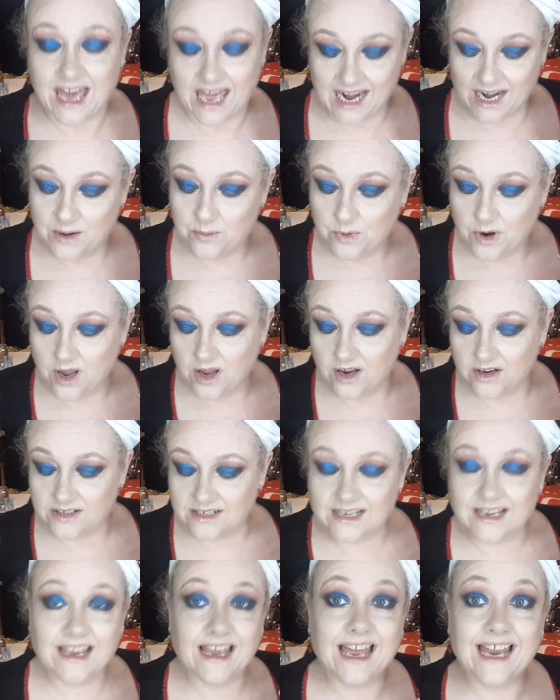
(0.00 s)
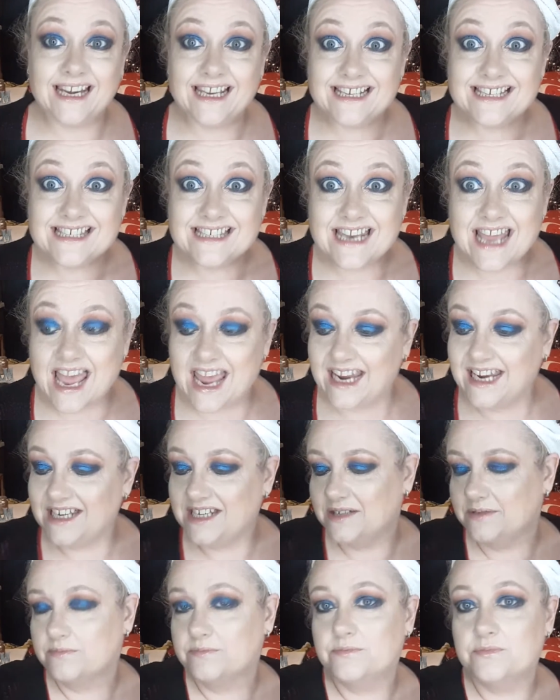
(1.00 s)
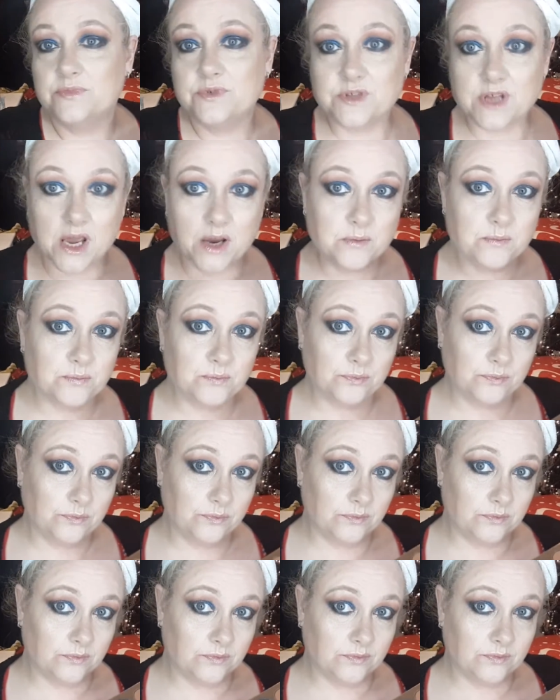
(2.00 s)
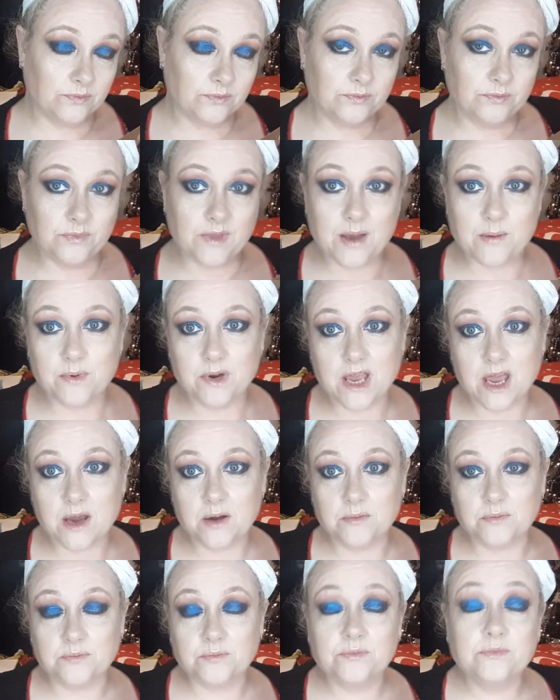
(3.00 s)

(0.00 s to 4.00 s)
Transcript: And it worked. And it stayed. So, there we go.